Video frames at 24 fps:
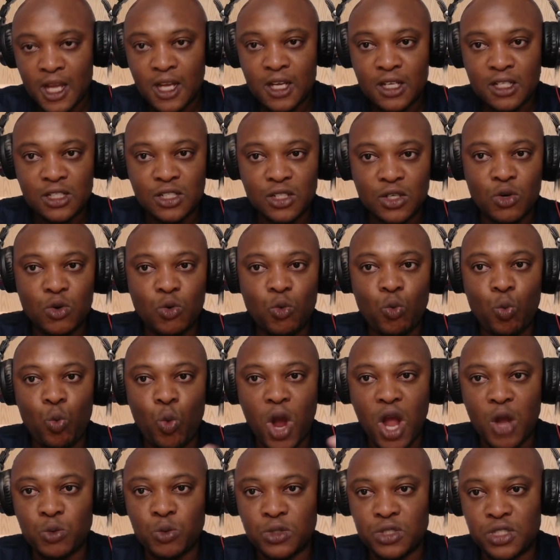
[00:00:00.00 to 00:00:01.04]
So
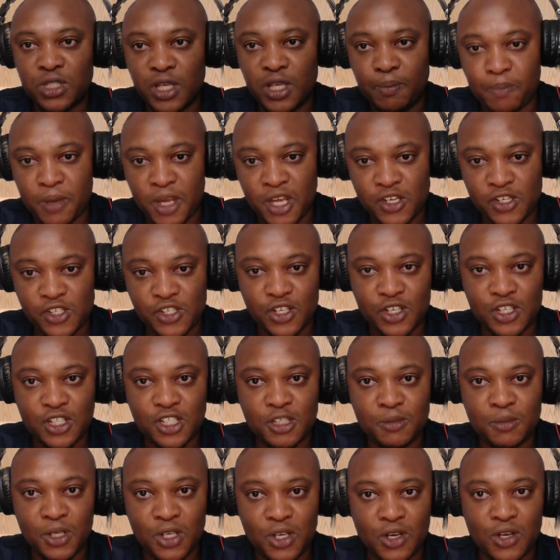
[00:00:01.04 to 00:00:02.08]
why we say pension is
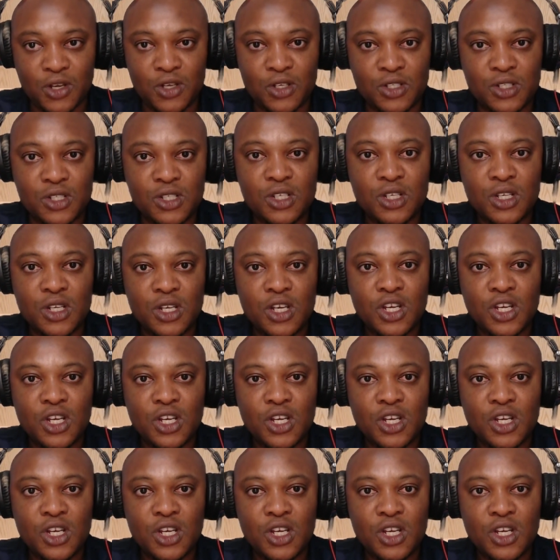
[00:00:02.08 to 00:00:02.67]
because